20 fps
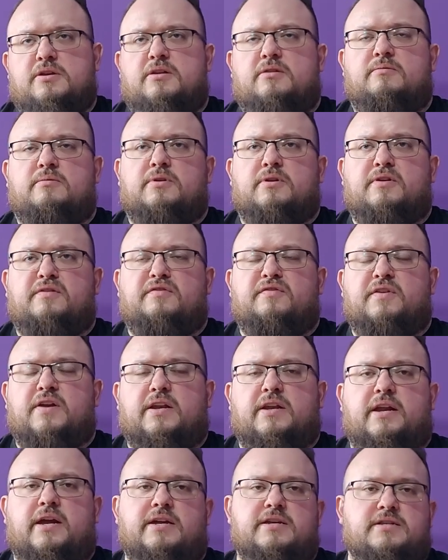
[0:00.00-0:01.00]
didn't really
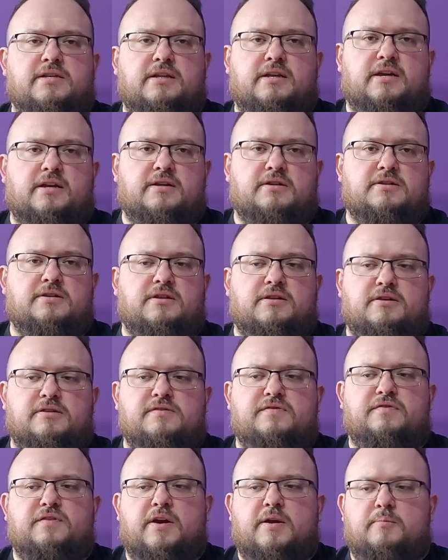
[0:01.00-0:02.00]
fit nicely into this
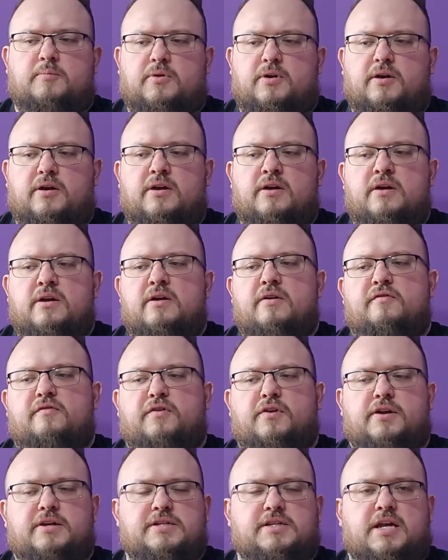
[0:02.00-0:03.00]
framework.
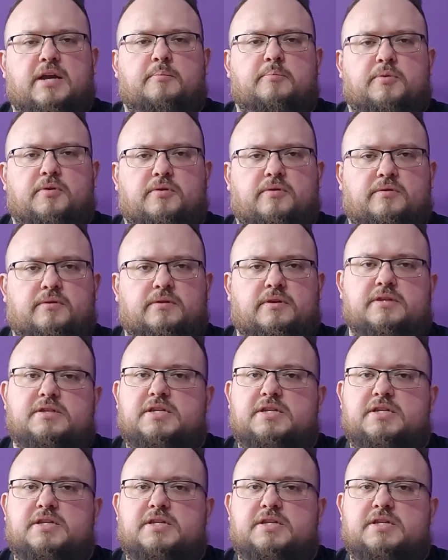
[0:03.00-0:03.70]
For example, the